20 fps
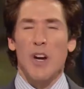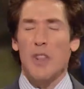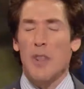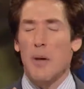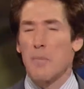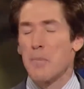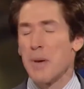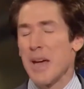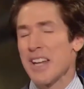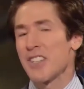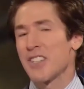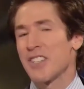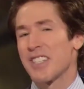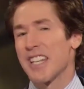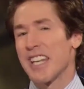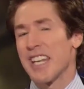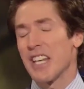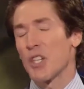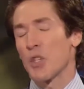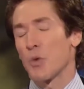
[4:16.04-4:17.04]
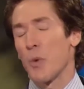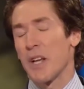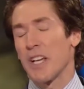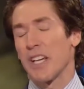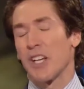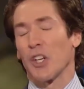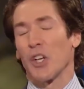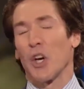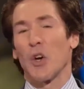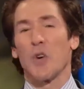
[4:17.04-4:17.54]
of the best things we
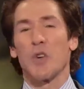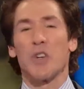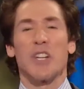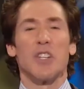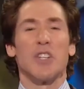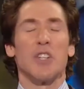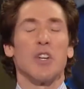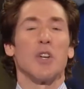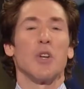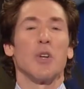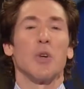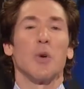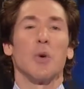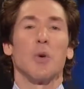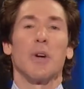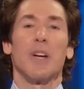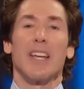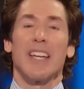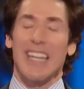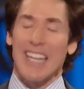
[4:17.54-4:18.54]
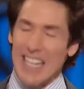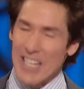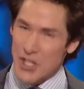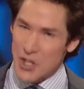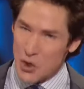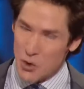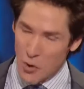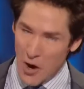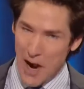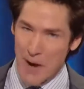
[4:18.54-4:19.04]
can learn to do is
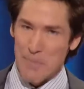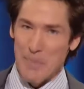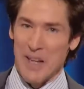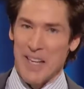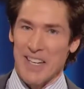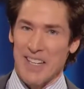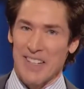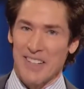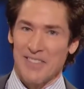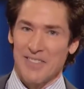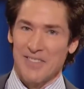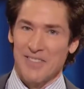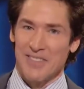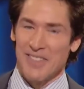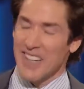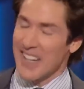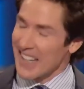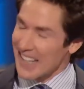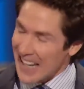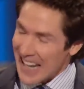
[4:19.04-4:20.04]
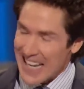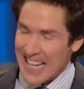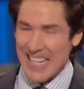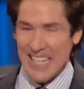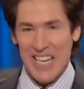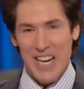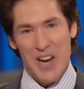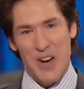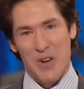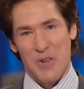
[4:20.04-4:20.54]
drop it, let
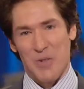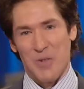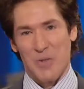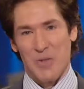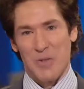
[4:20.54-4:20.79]
it go.